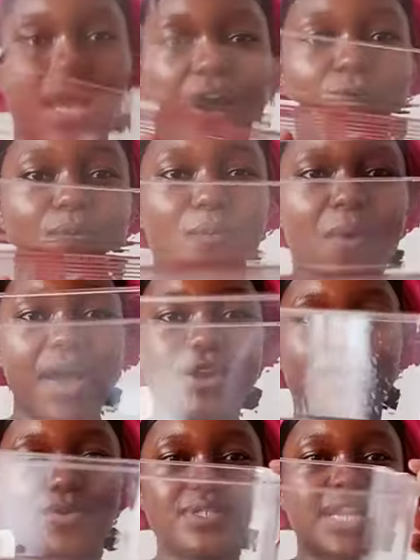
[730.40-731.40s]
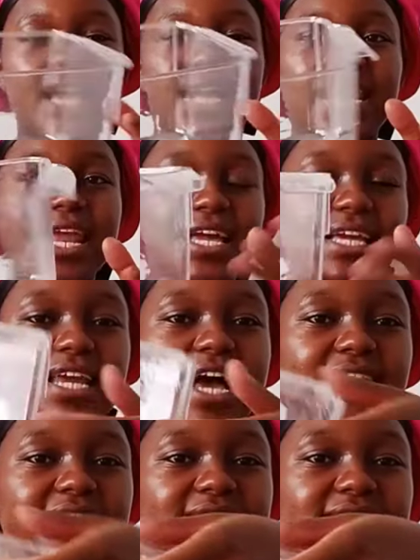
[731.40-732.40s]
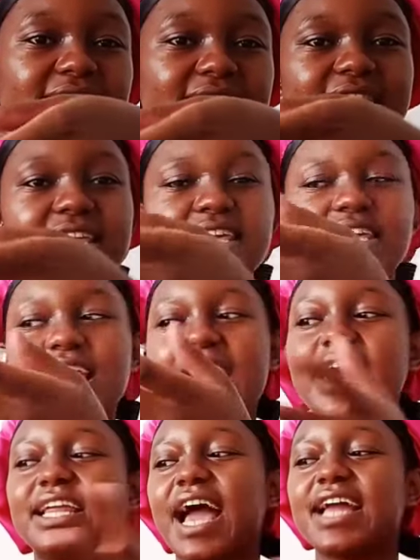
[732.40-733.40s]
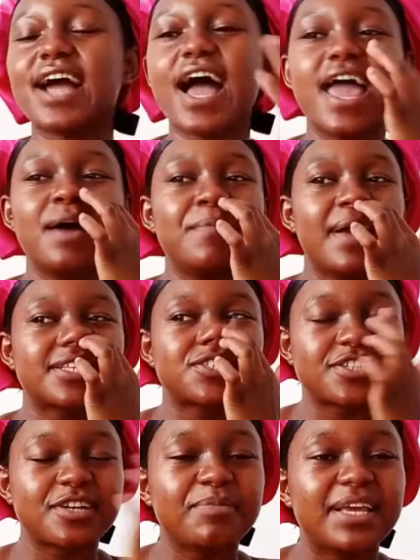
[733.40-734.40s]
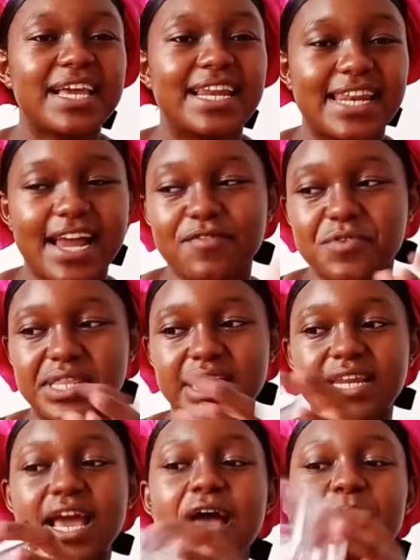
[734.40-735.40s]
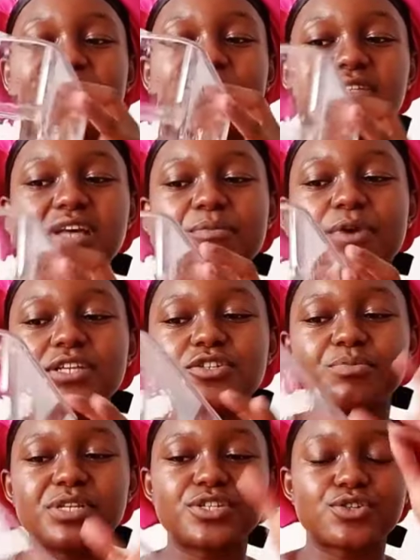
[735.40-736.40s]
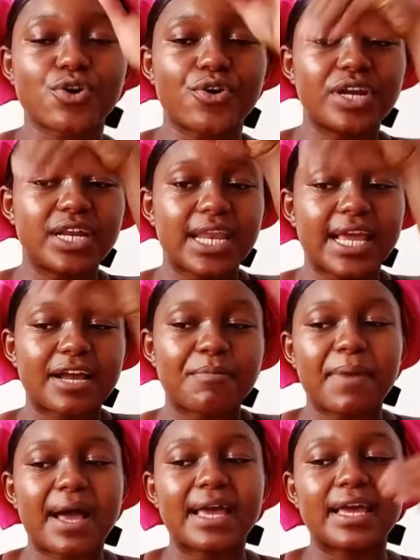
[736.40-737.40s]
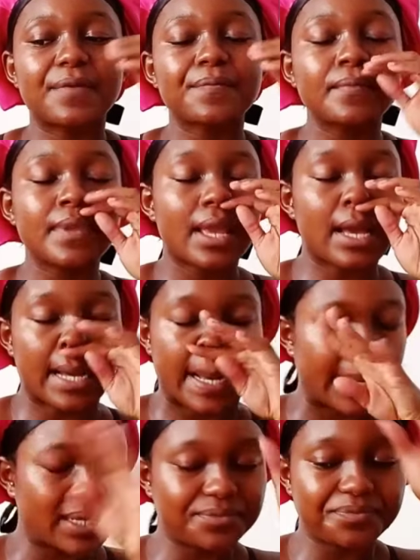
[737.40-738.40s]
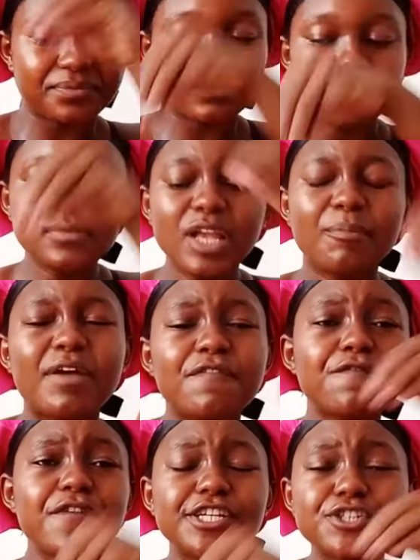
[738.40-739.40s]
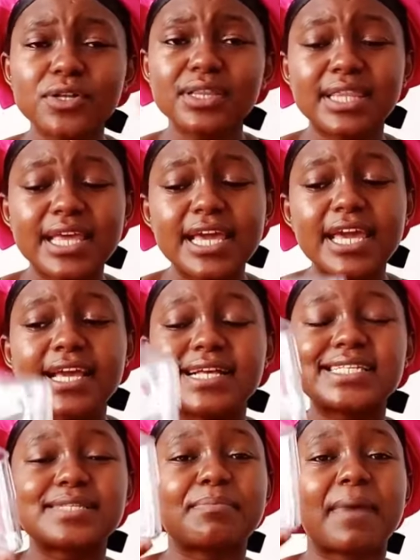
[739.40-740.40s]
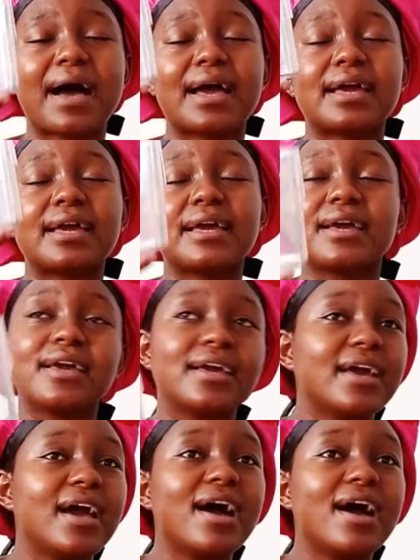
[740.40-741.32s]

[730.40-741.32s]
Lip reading: how one looks like. Like, it has this thingy. I am extremely in love with it because I'm going to be storing like my my facial thingies, my